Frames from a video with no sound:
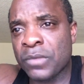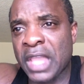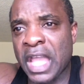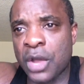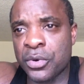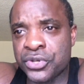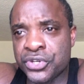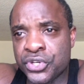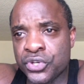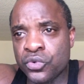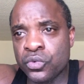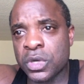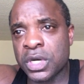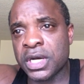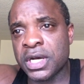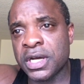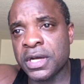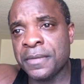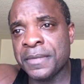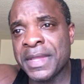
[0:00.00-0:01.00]
I would
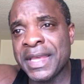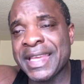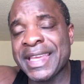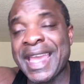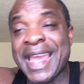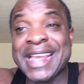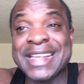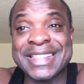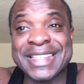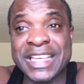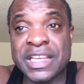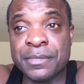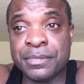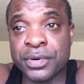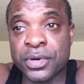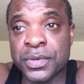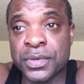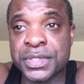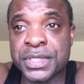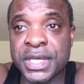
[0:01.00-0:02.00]
do casein
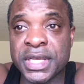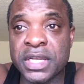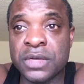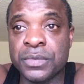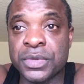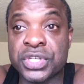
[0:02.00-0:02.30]
protein,